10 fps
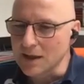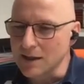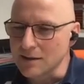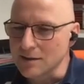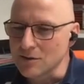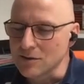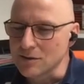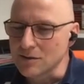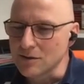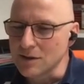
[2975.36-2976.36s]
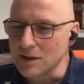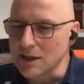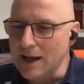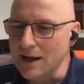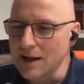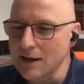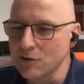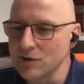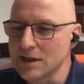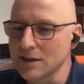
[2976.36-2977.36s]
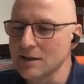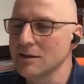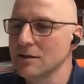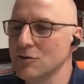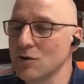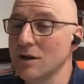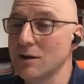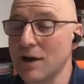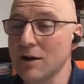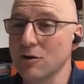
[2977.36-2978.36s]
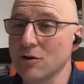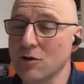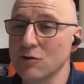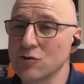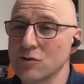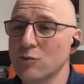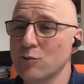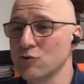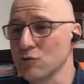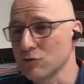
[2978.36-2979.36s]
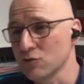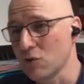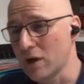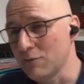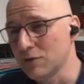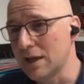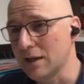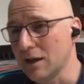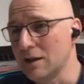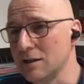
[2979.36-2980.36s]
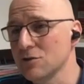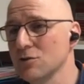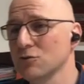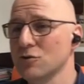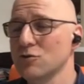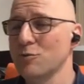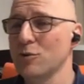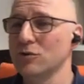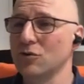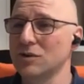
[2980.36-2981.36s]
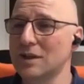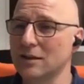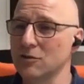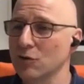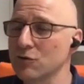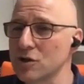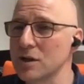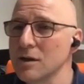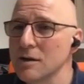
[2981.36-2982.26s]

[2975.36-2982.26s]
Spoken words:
And in Agritech, you have agriculture, but you also have tech. And it's not just about the technology,